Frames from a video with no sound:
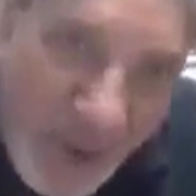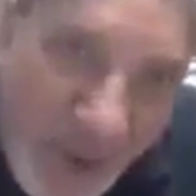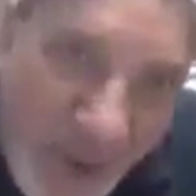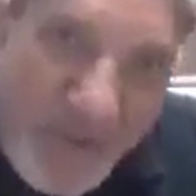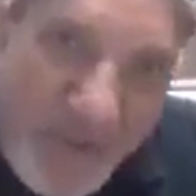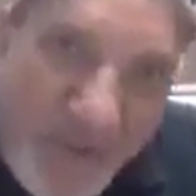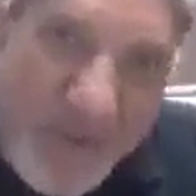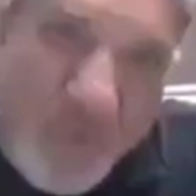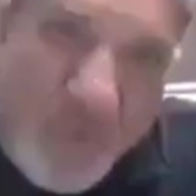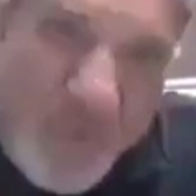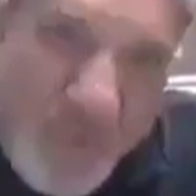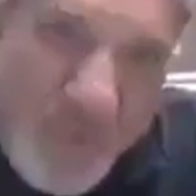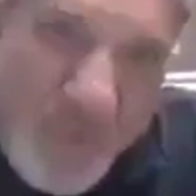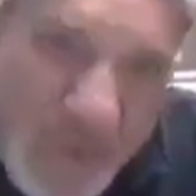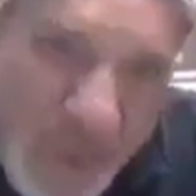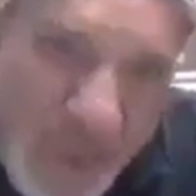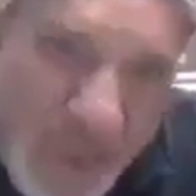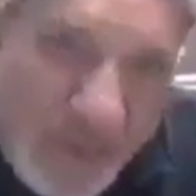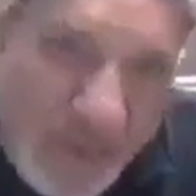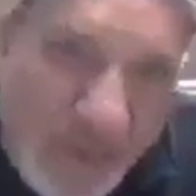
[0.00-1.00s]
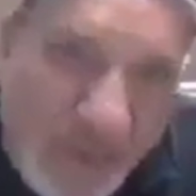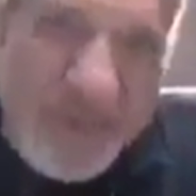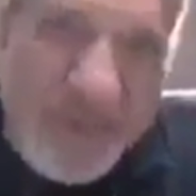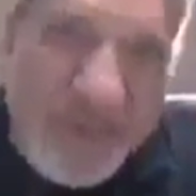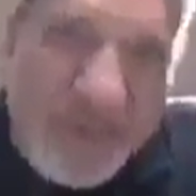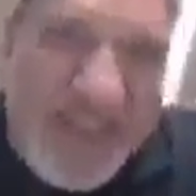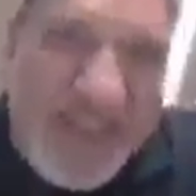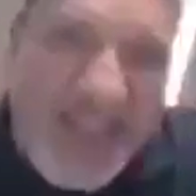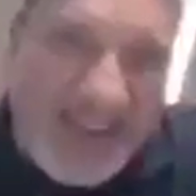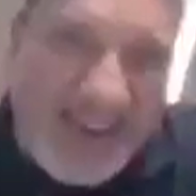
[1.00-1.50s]
when we
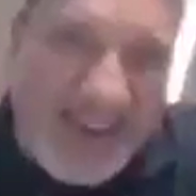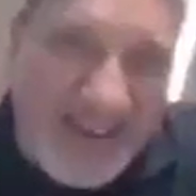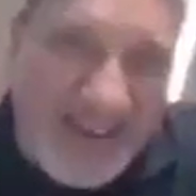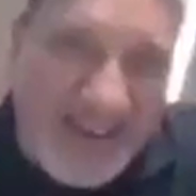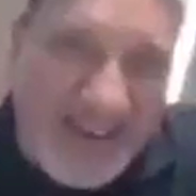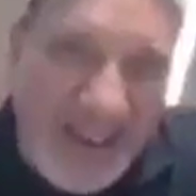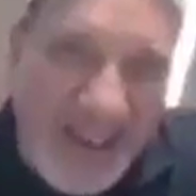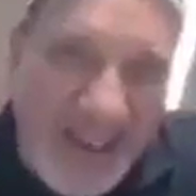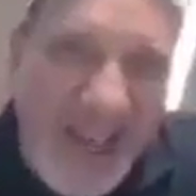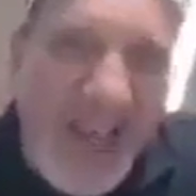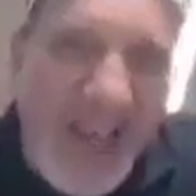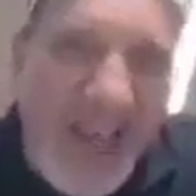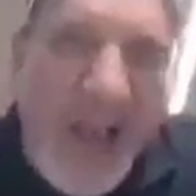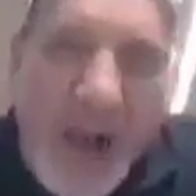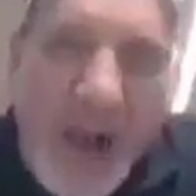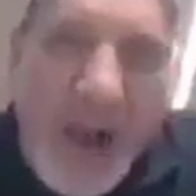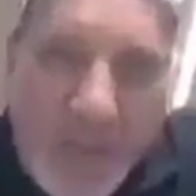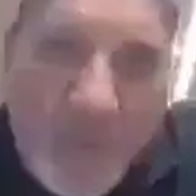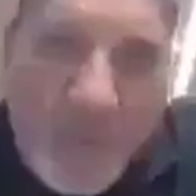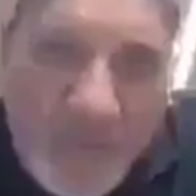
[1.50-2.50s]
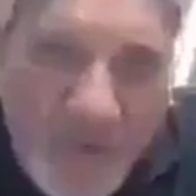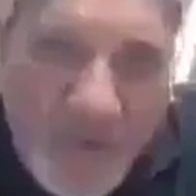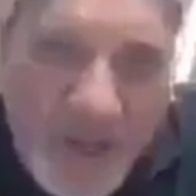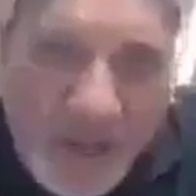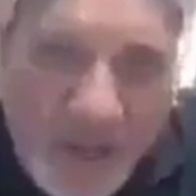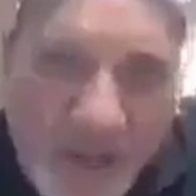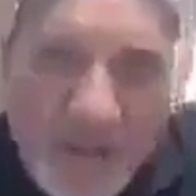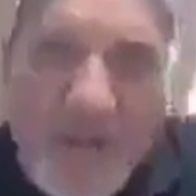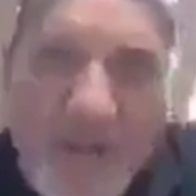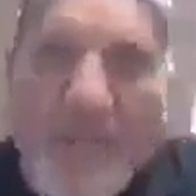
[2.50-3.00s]
understand how
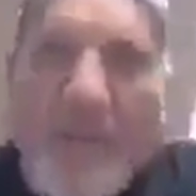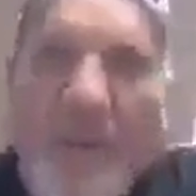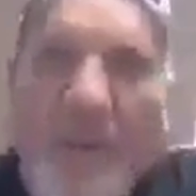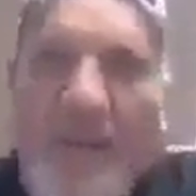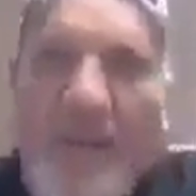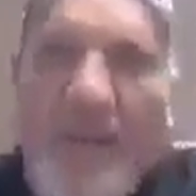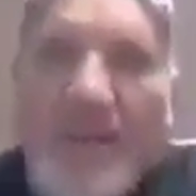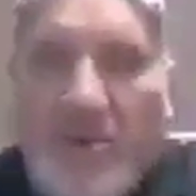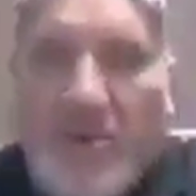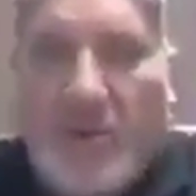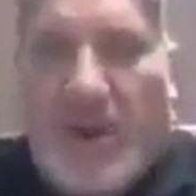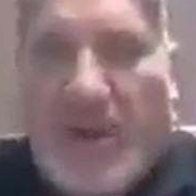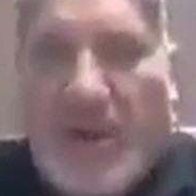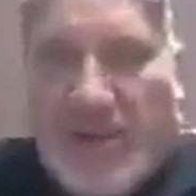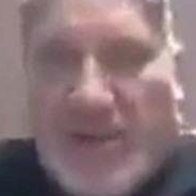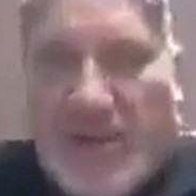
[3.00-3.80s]
valuable is